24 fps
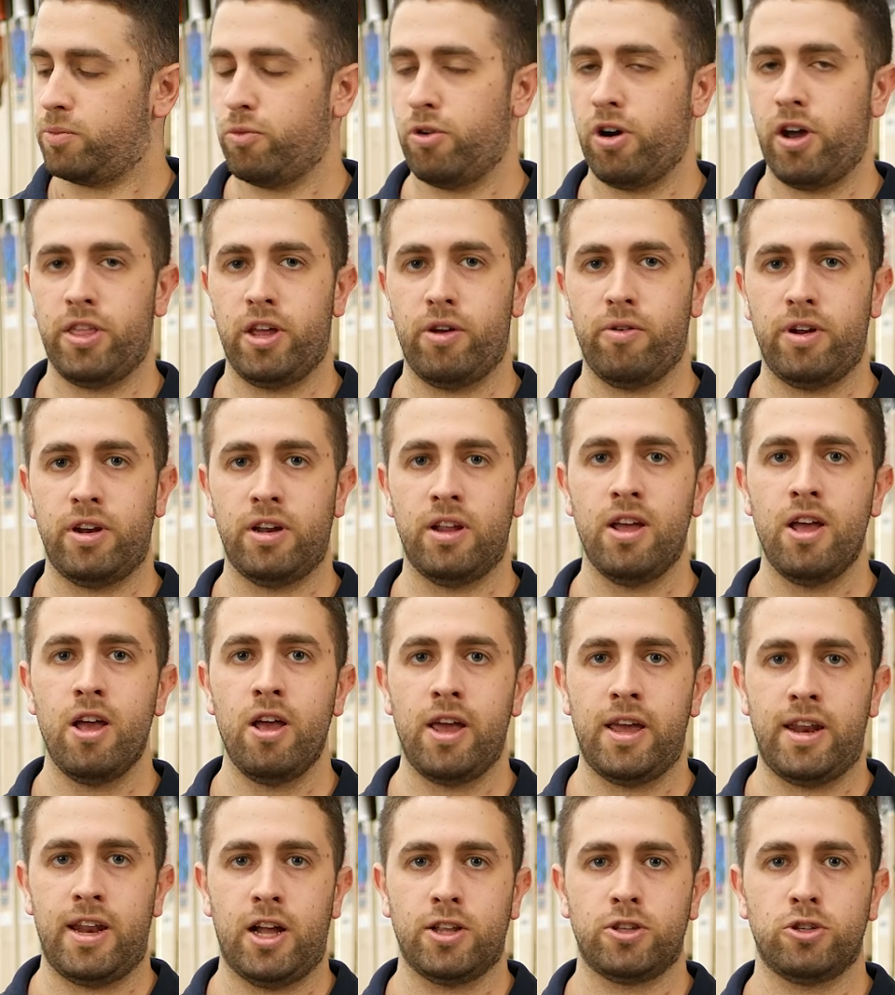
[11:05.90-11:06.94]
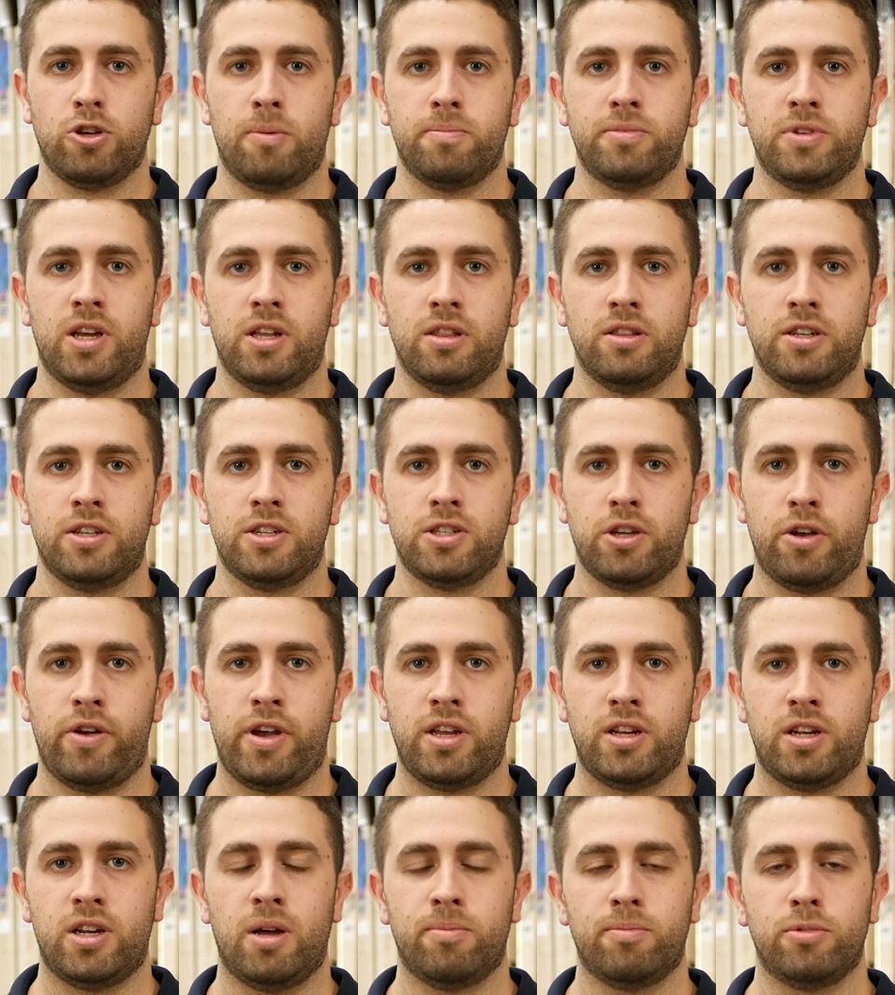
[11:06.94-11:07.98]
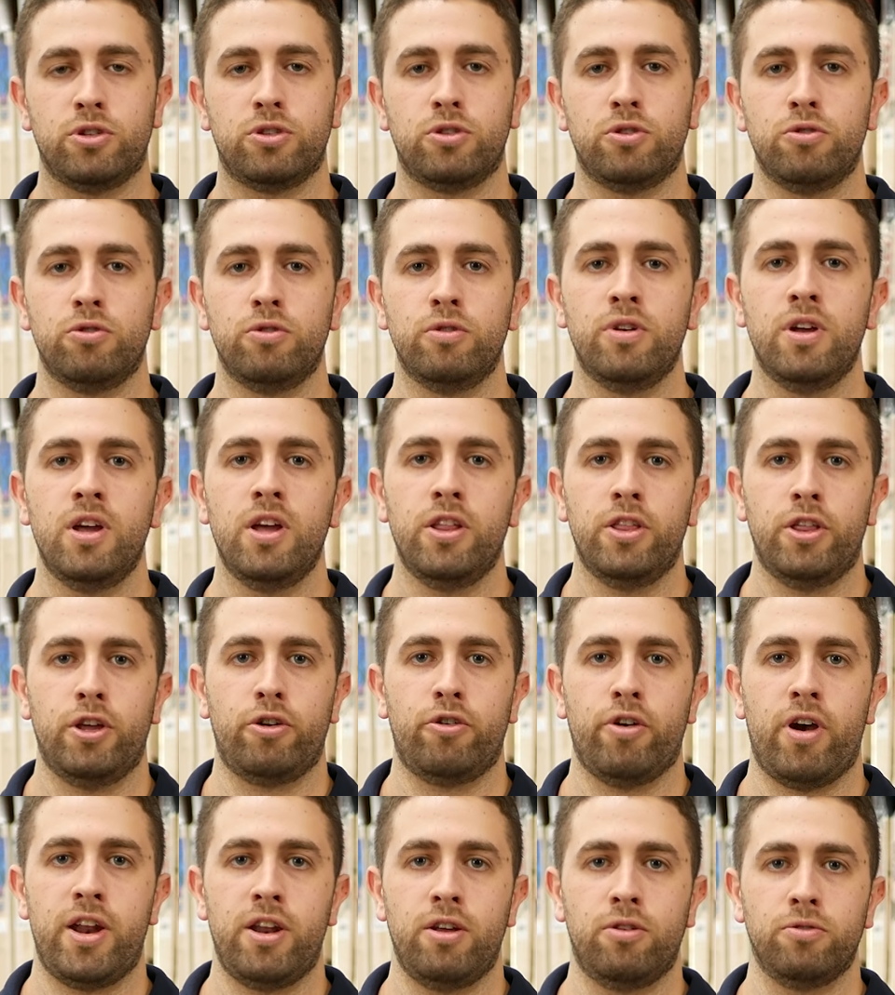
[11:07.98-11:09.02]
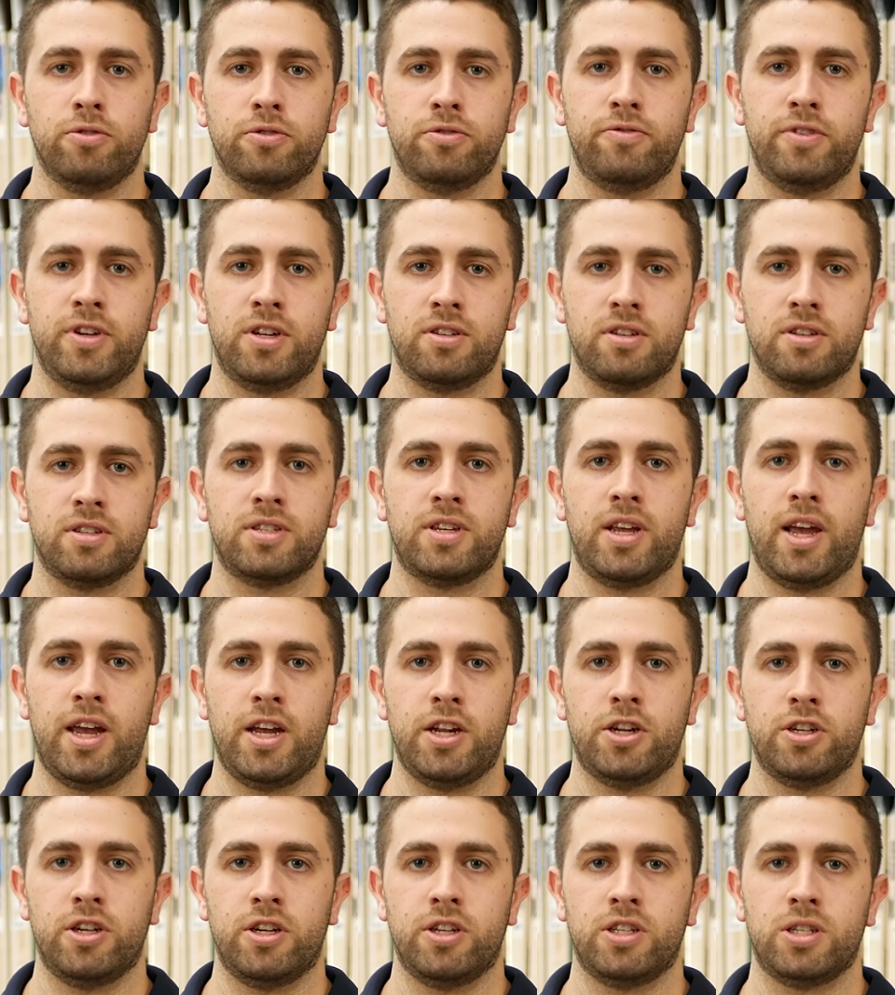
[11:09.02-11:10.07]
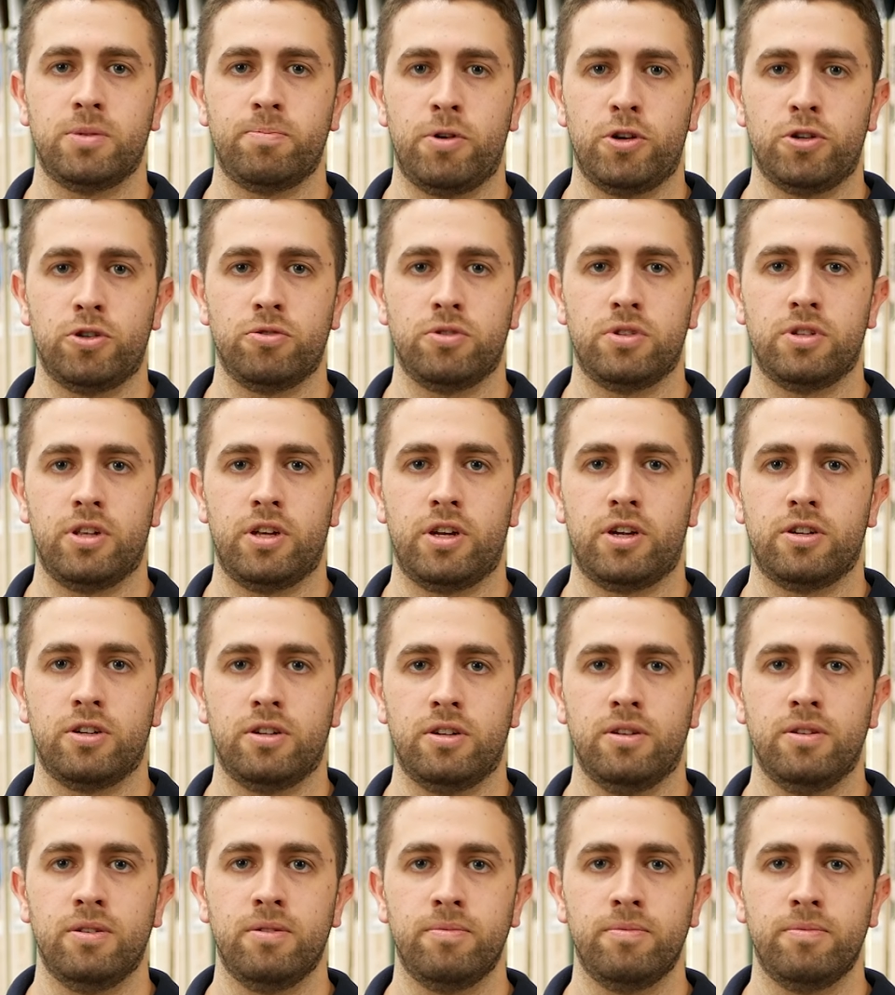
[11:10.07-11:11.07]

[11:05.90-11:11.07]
why they're in our top 10 list. So in at number 2, the Gray-Nicolls Victus HS Special Selection.